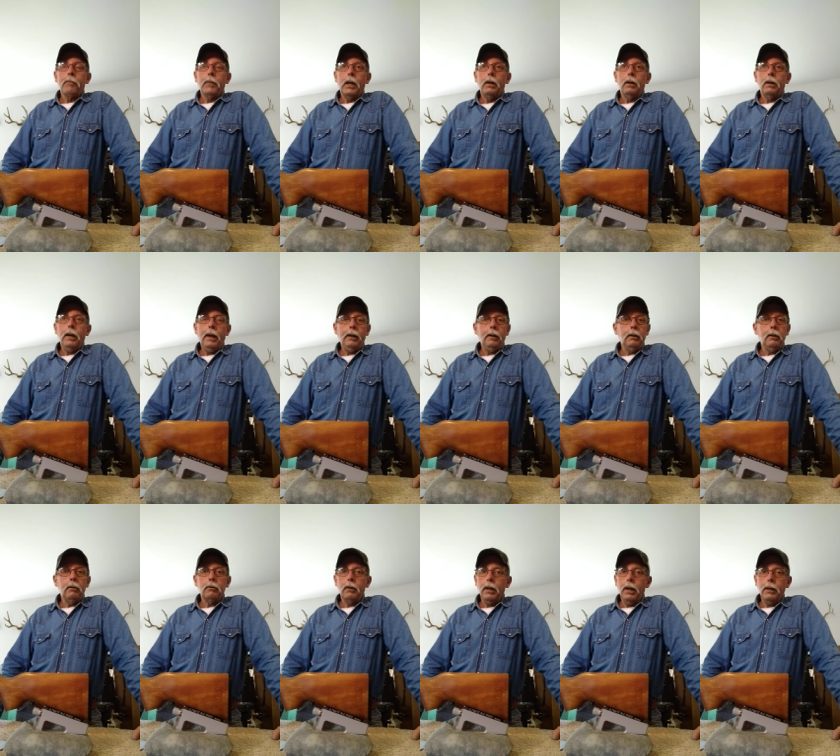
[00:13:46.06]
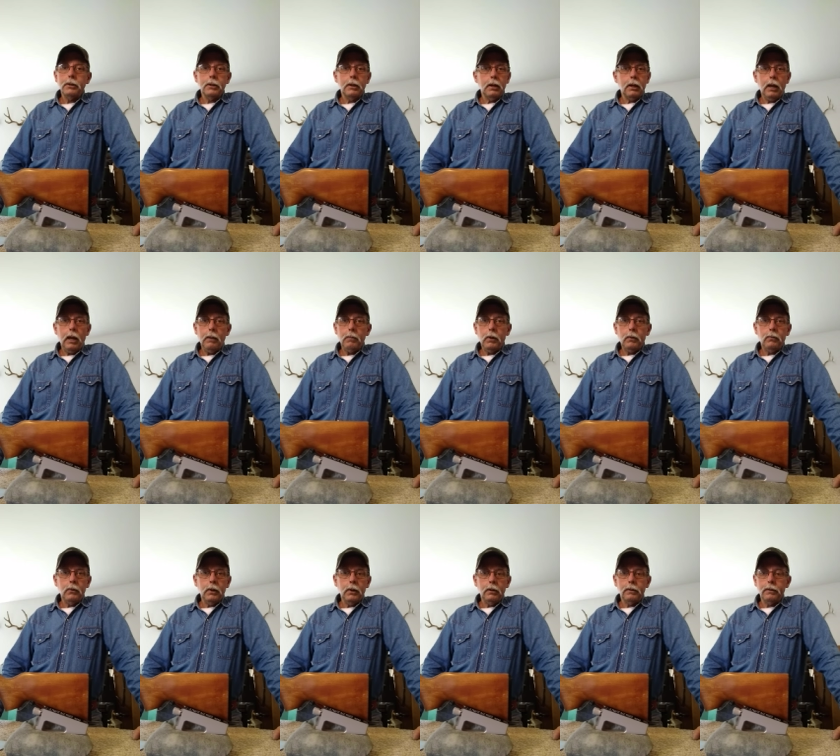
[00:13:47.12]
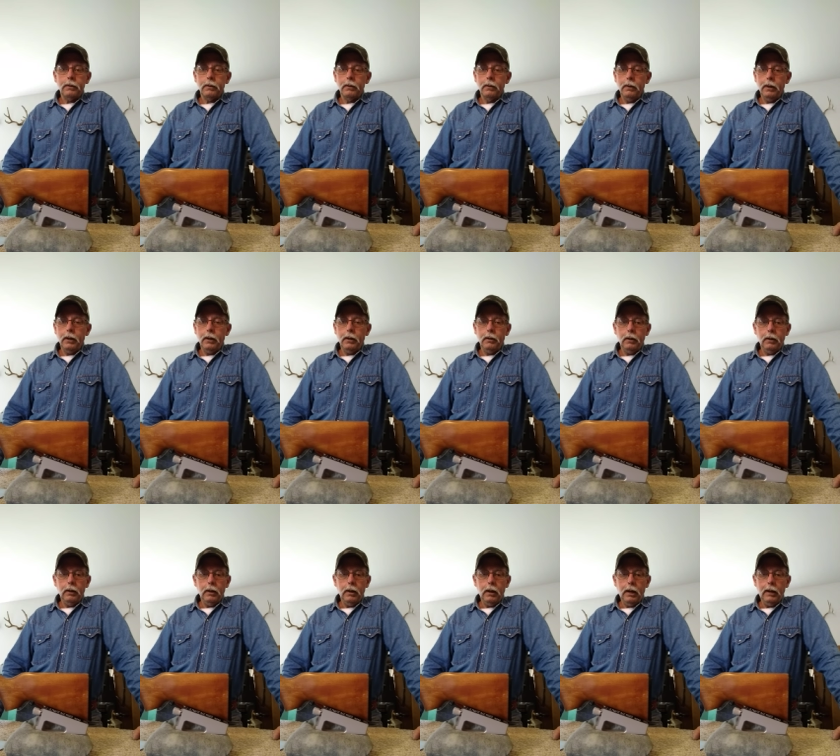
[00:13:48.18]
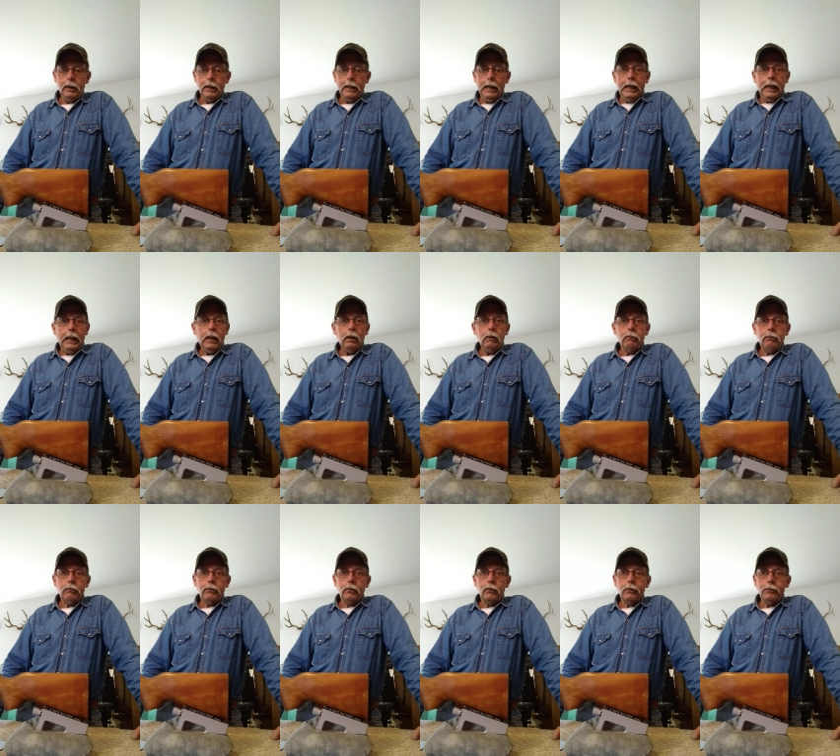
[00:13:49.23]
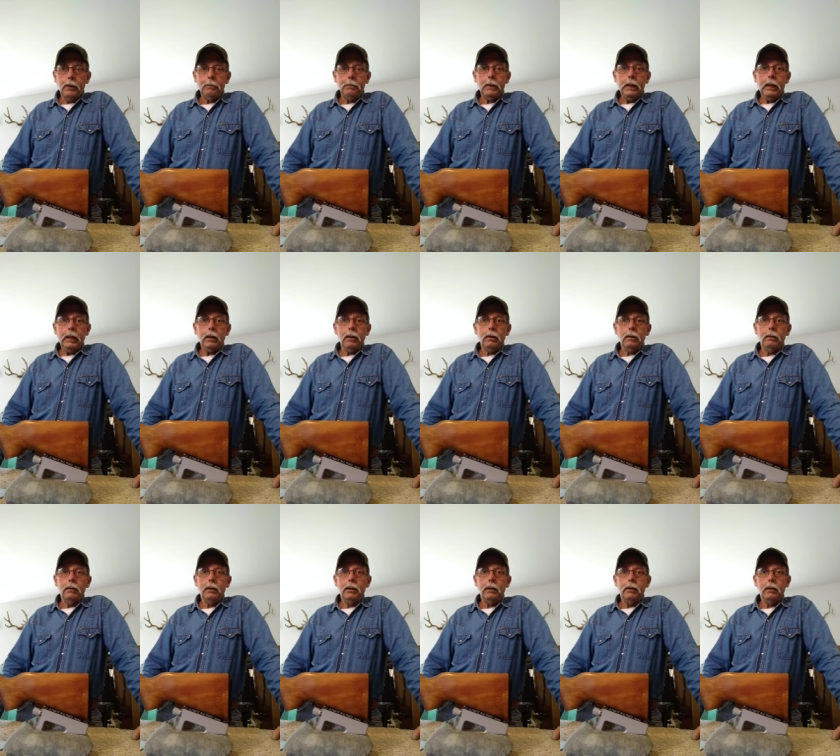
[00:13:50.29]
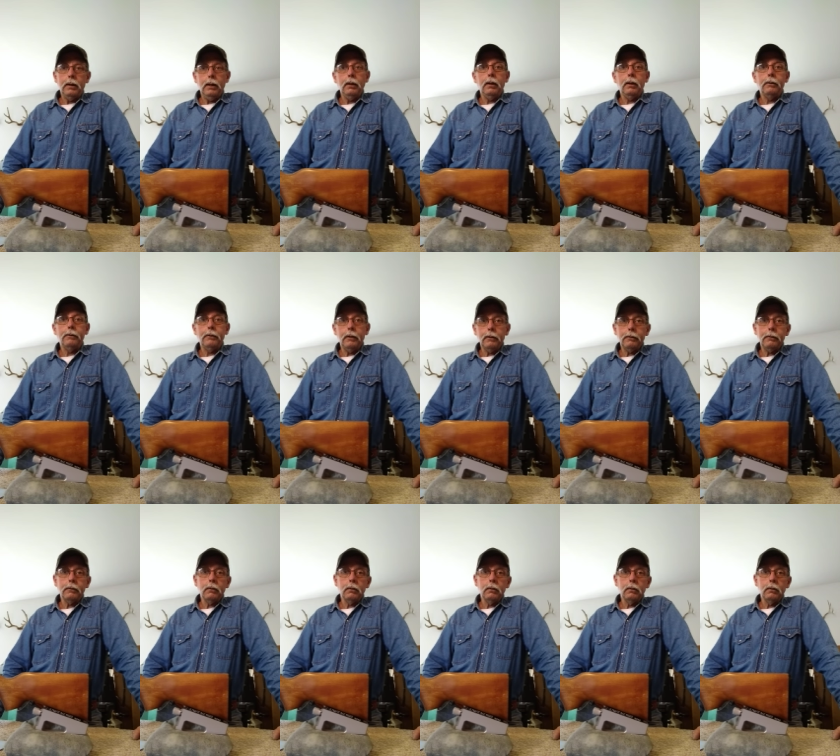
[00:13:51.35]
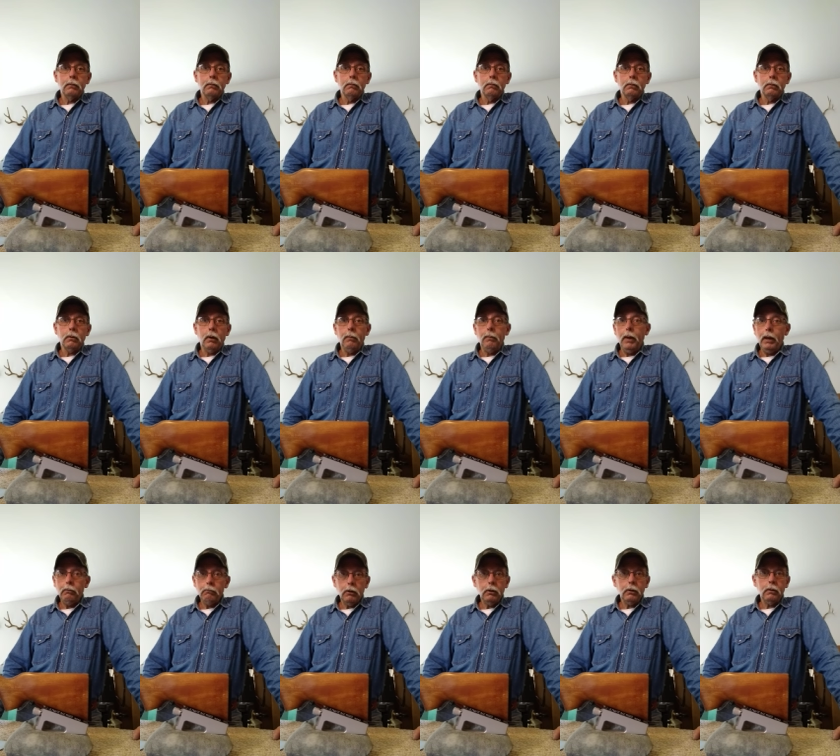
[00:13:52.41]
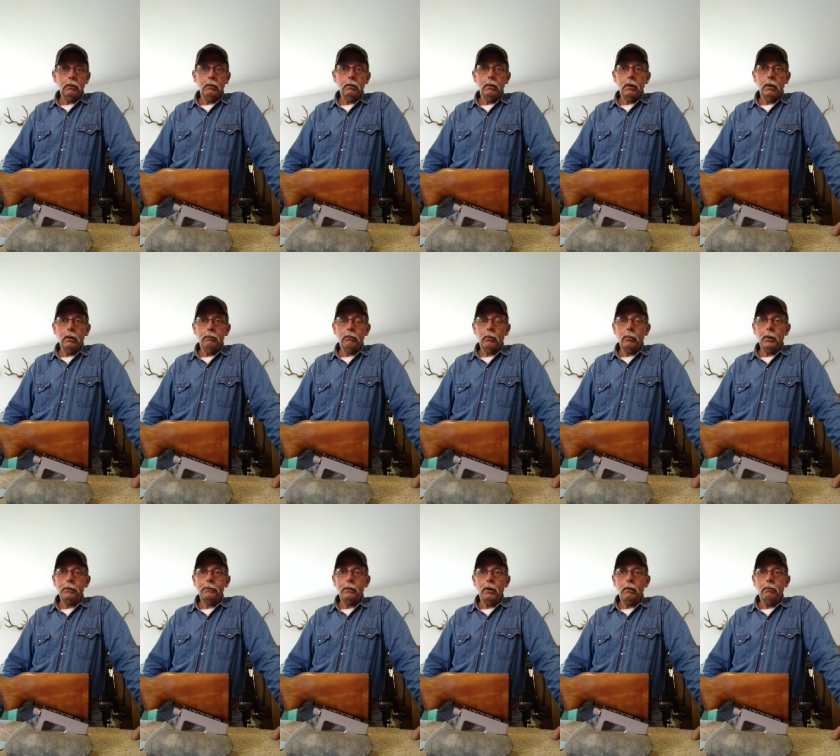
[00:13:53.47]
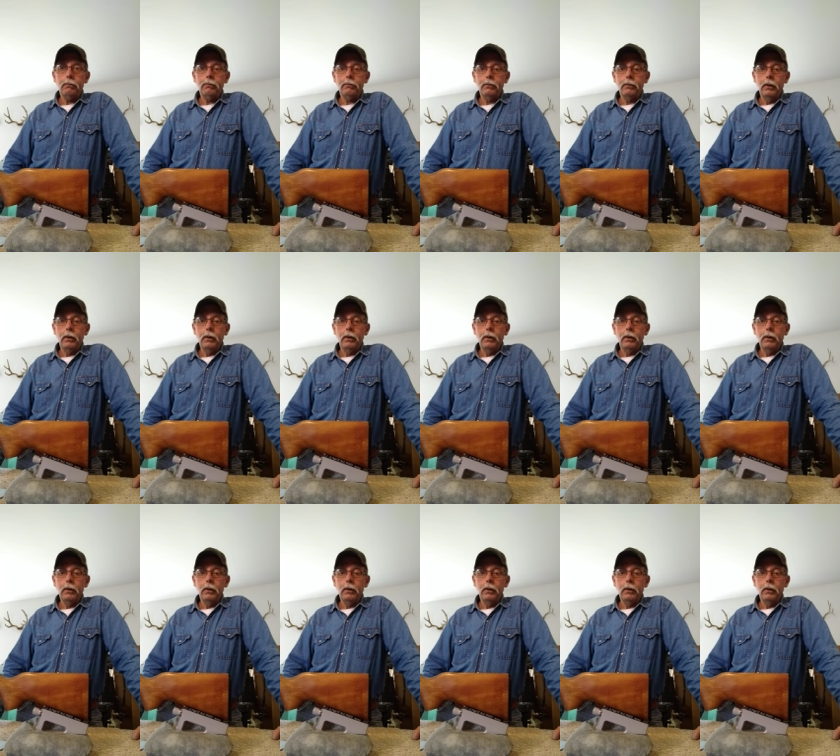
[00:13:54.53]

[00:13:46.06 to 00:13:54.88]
A handy little gadget I came up with that I had a need for something that didn't exist. So I made one for myself